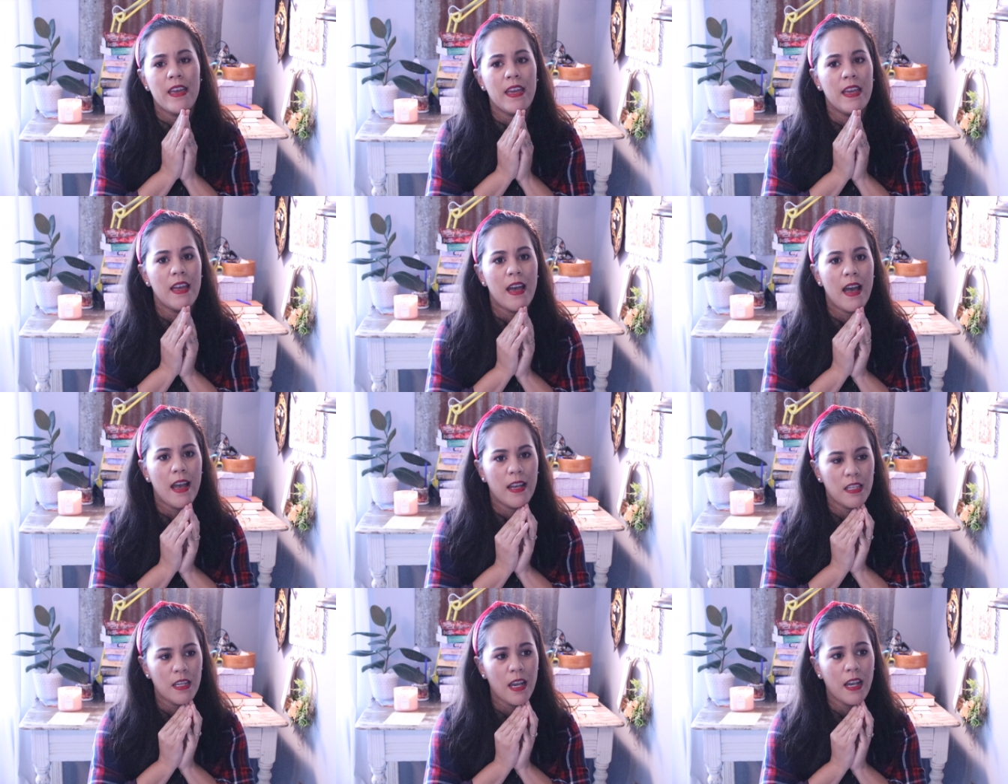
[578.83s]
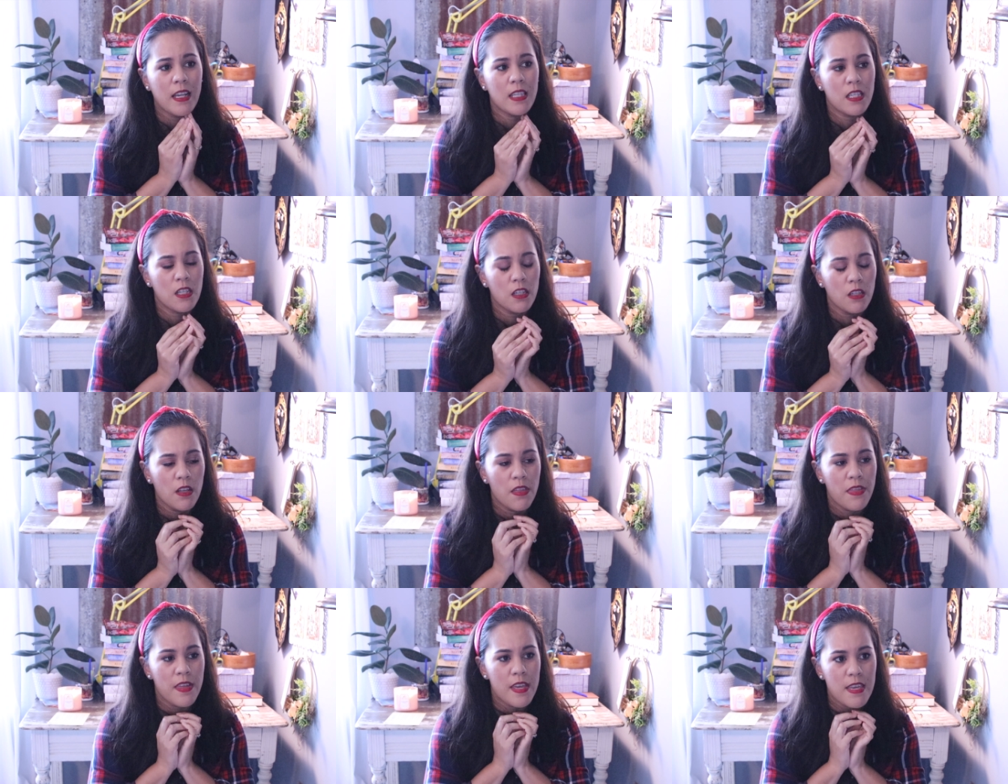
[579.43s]
I, I
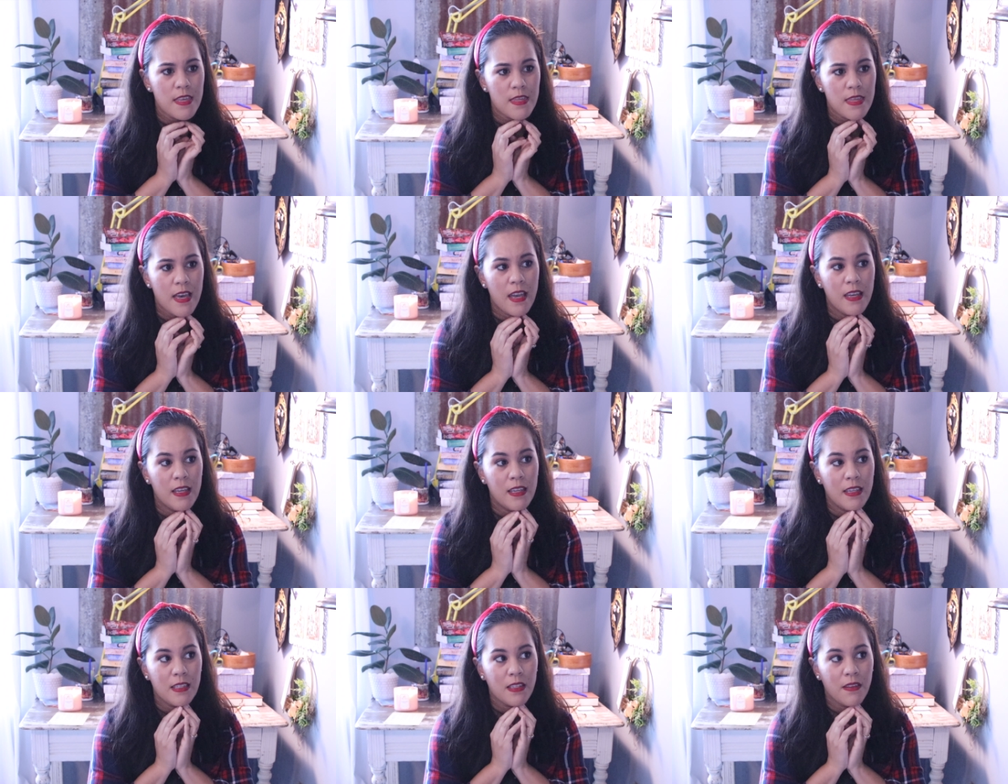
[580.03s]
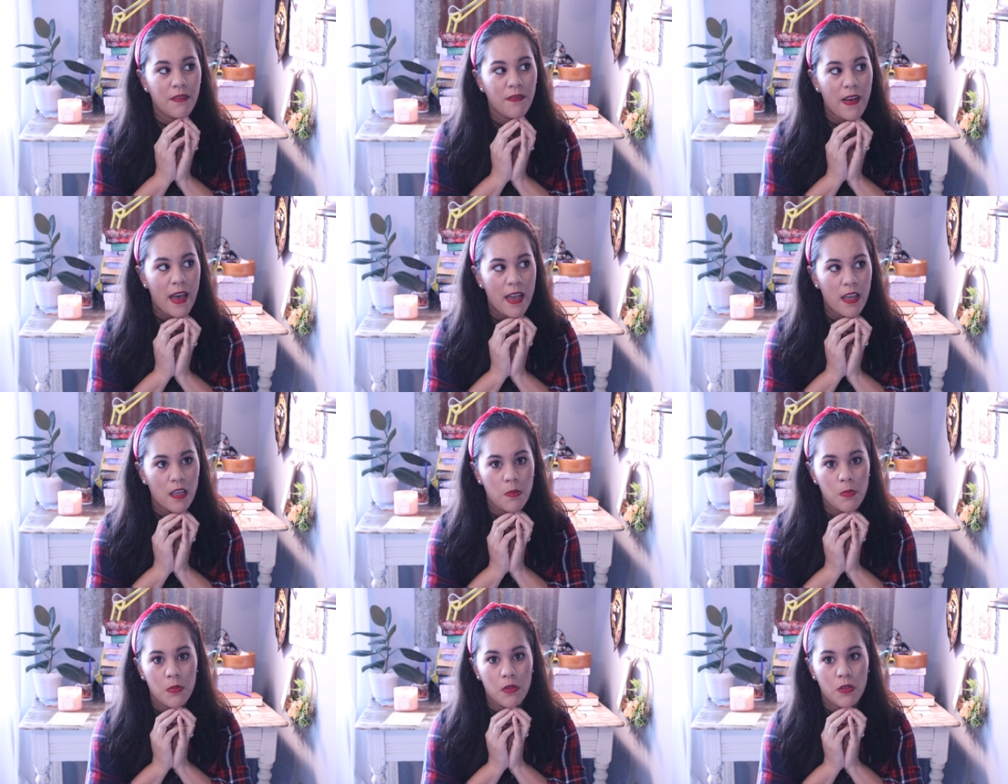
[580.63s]
still think that is a
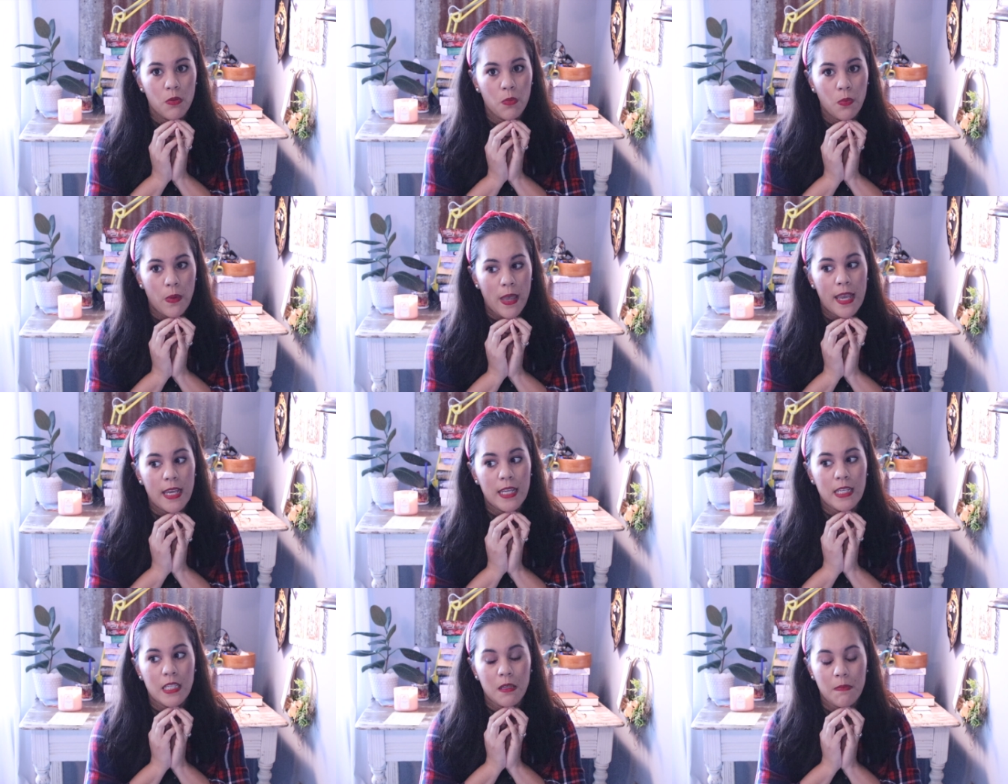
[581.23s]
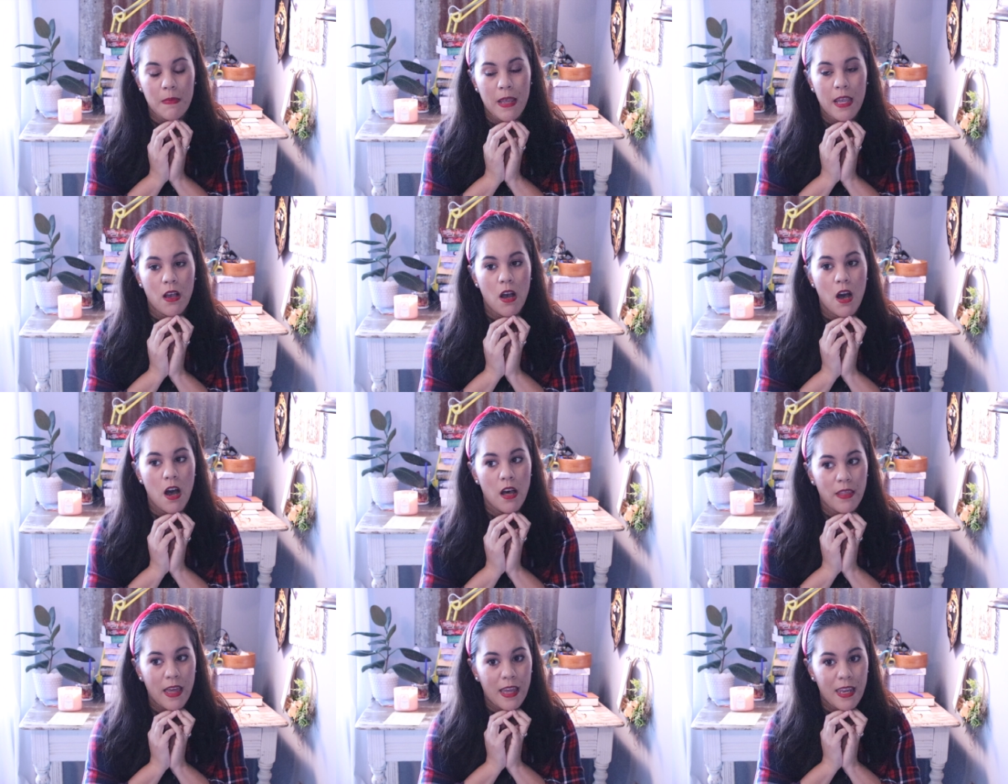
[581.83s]
viable way to make
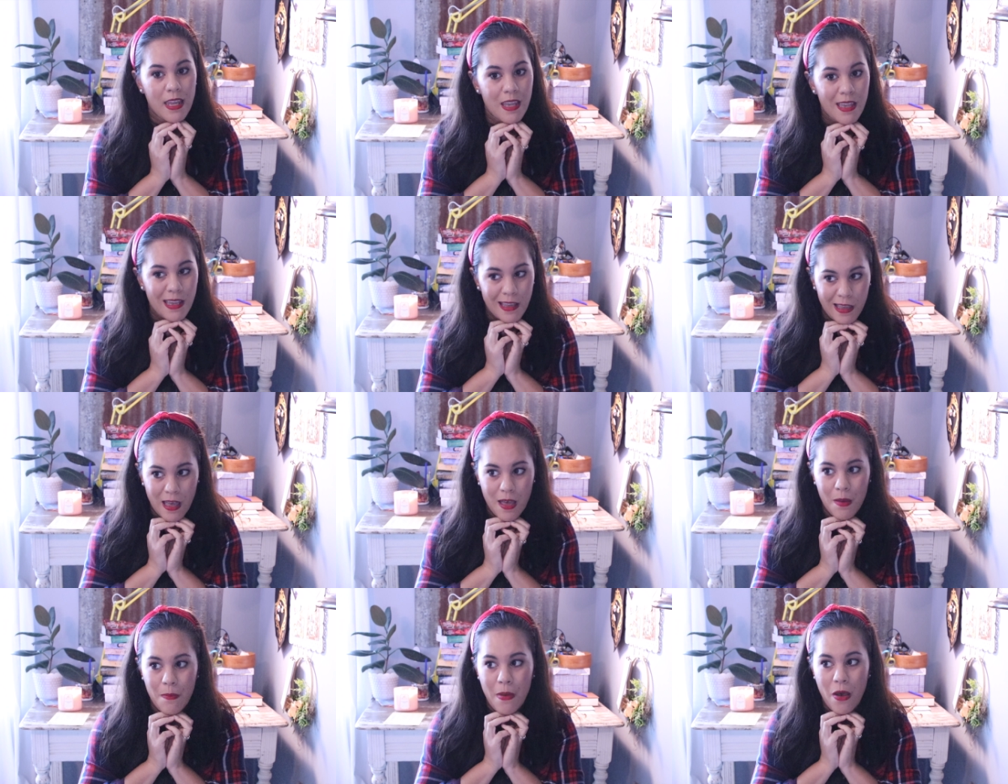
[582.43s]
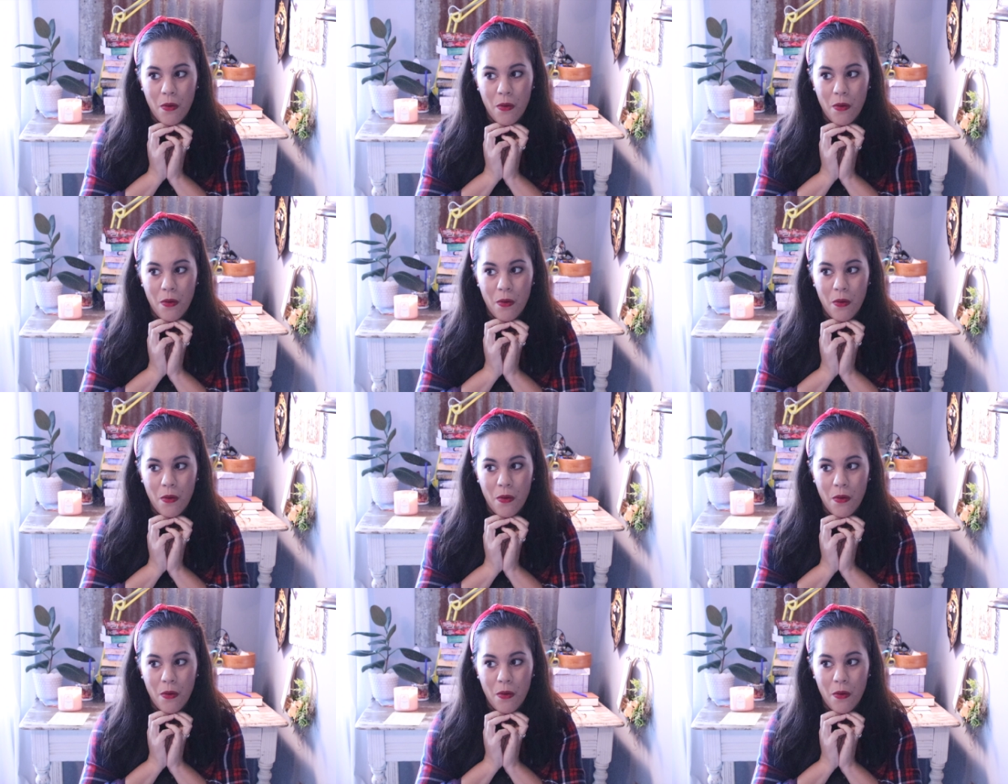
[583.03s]
online income.